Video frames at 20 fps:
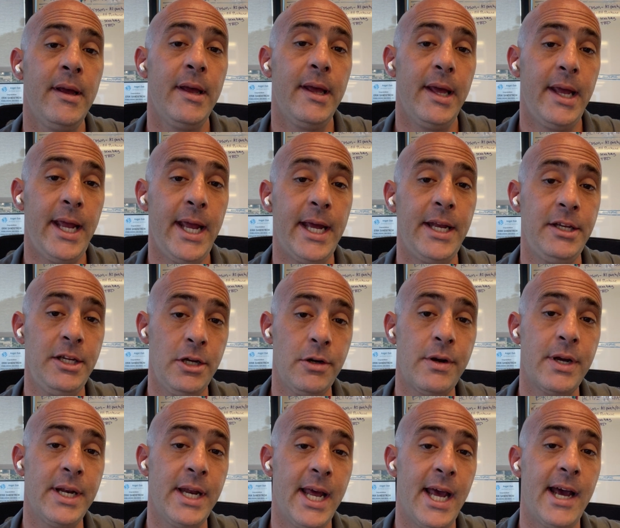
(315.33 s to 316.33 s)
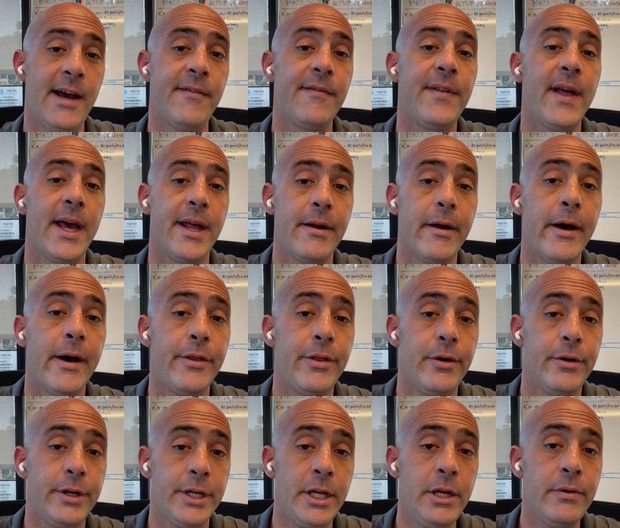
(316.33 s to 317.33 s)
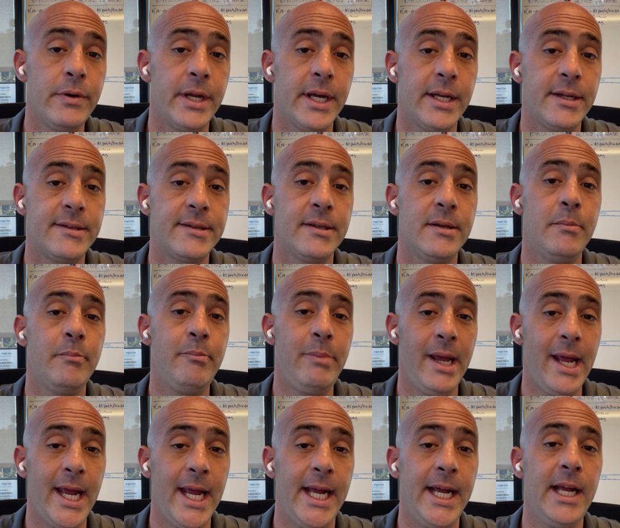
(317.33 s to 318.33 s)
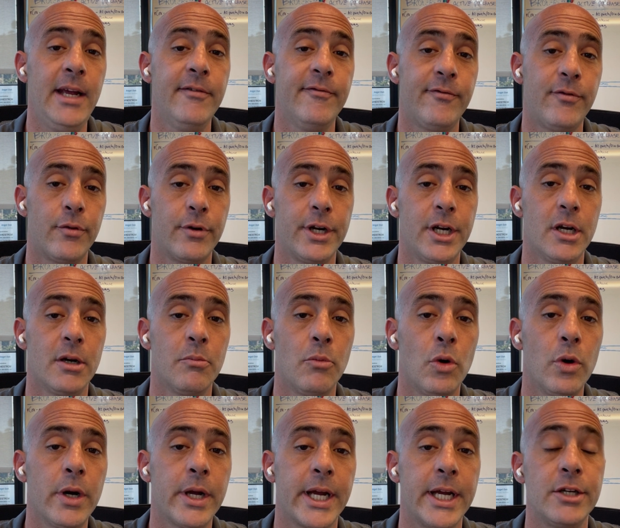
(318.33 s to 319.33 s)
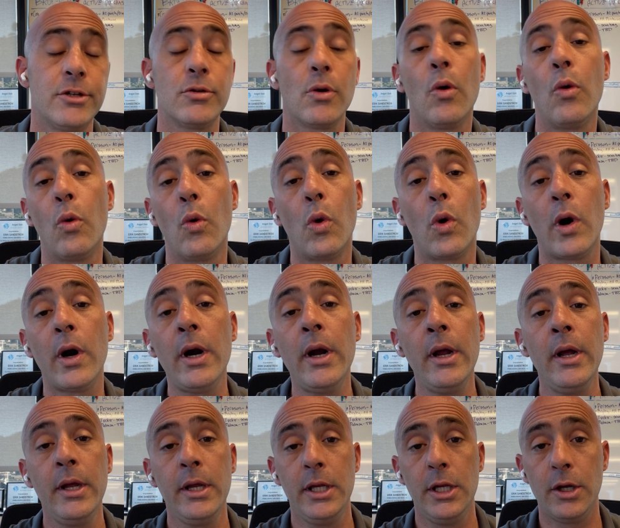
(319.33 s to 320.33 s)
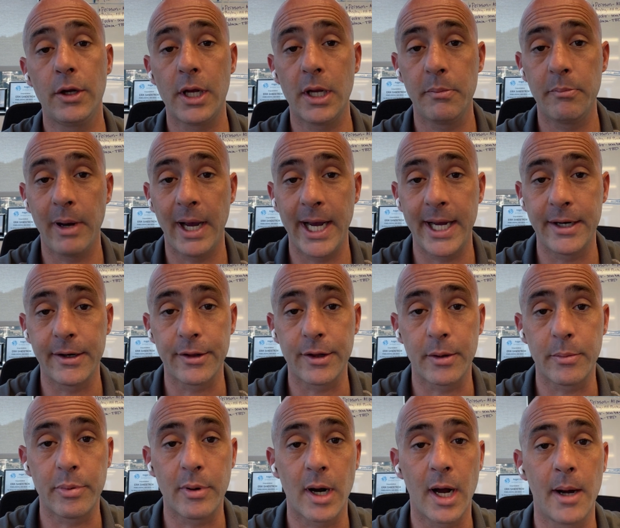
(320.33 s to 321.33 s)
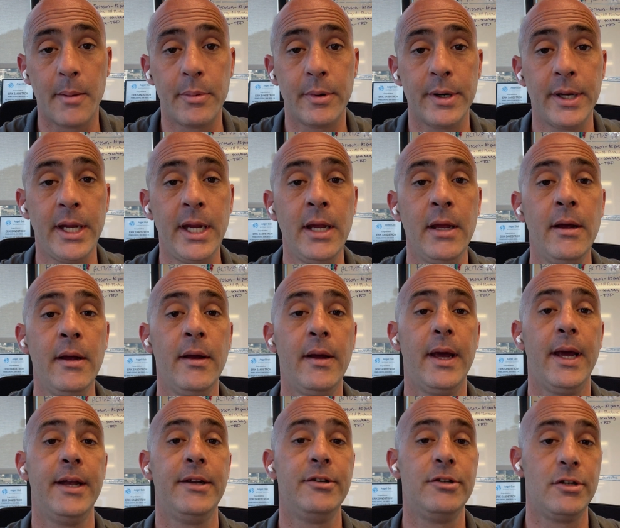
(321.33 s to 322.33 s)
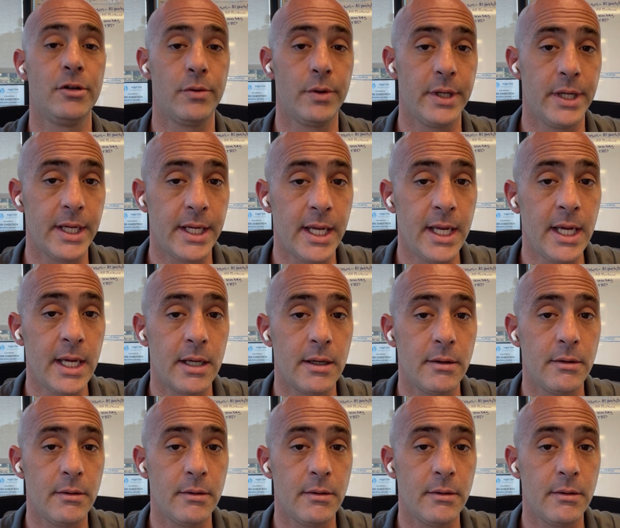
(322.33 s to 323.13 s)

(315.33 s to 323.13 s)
and you can have that other unit pay for your mortgage, or you can buy another property and do it again.